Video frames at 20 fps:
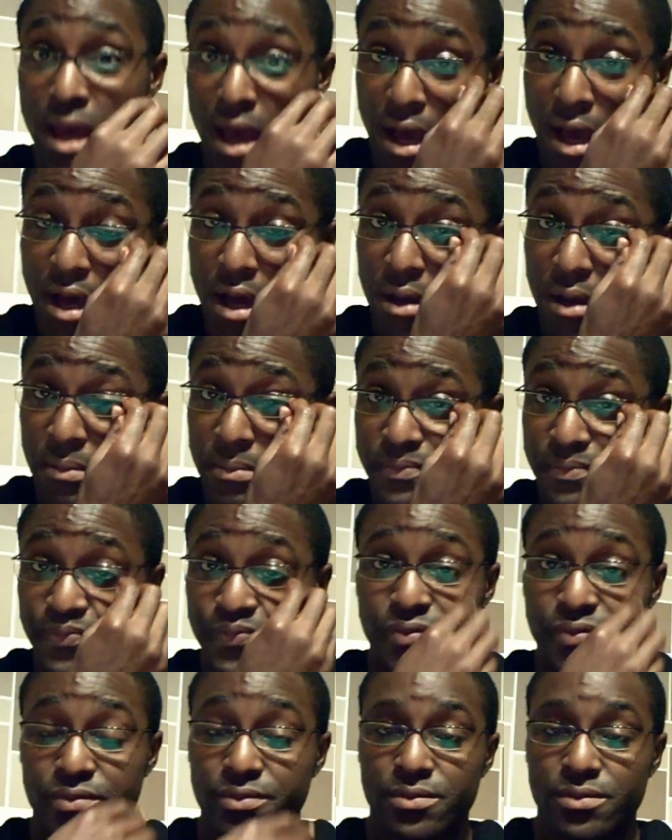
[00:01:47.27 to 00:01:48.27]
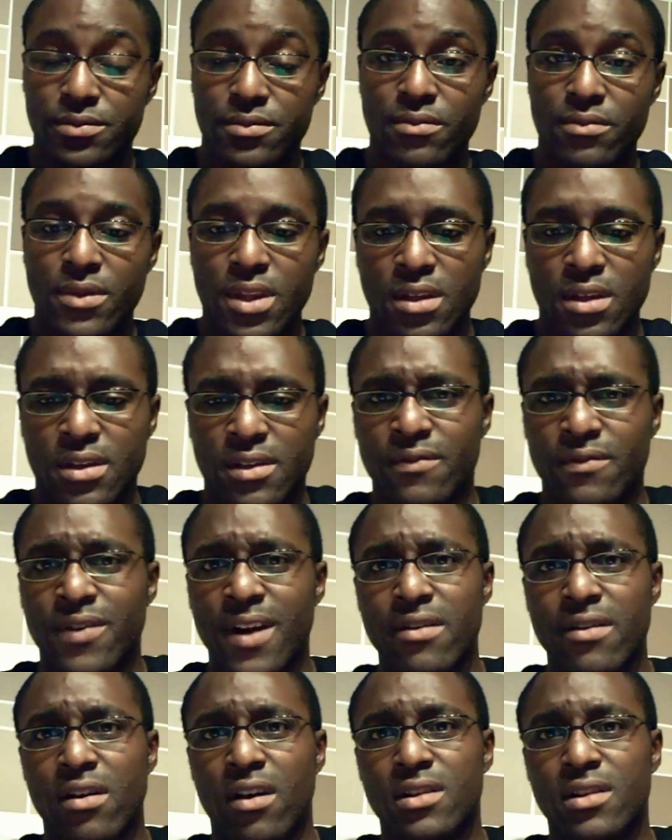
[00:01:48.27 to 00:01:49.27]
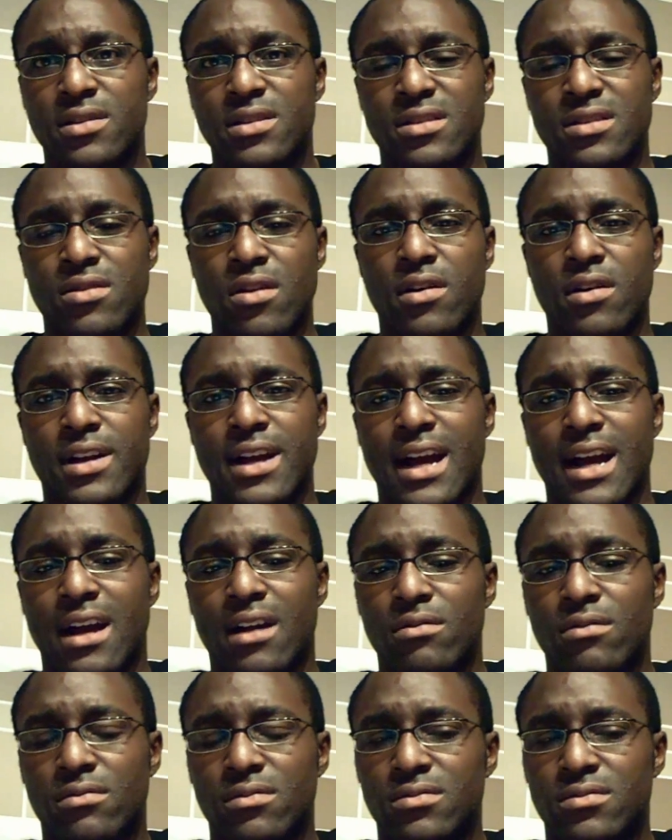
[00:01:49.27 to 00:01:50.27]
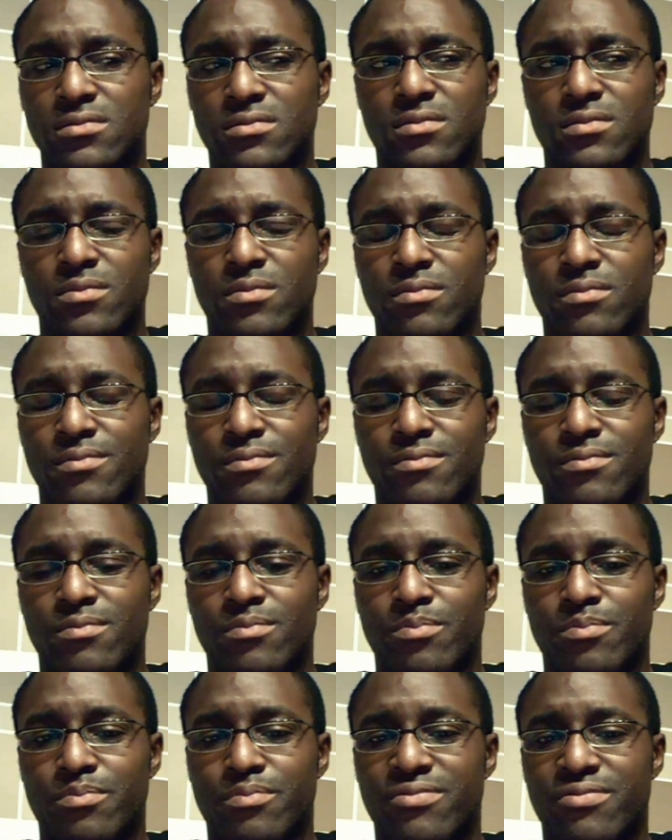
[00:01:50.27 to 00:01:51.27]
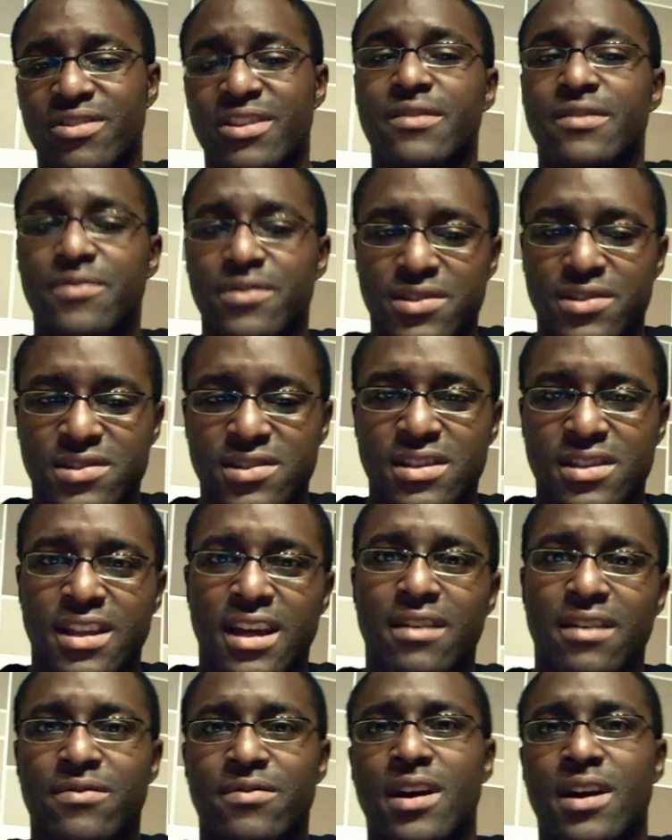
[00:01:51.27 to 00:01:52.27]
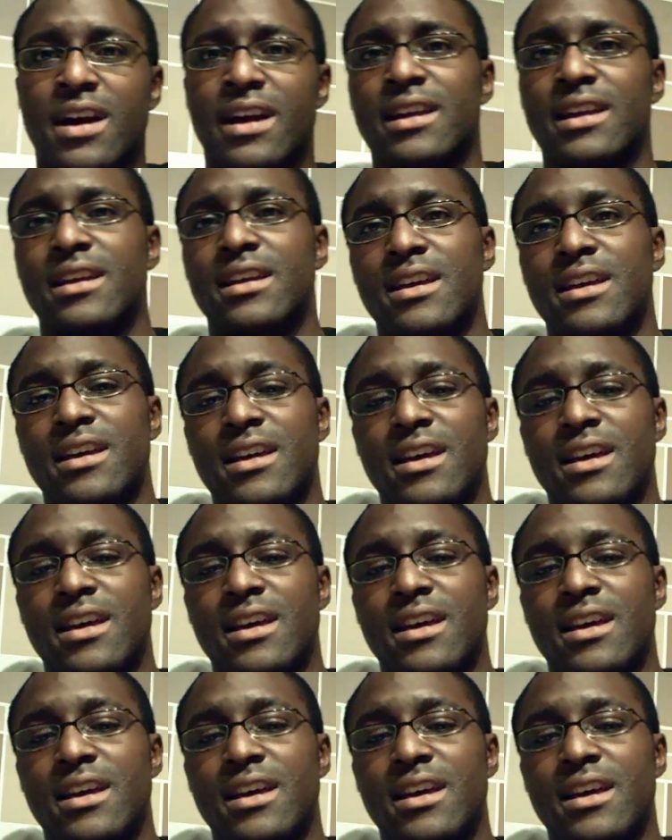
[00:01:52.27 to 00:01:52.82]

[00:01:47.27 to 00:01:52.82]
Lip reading: He's very hard to knock out previous to that fight.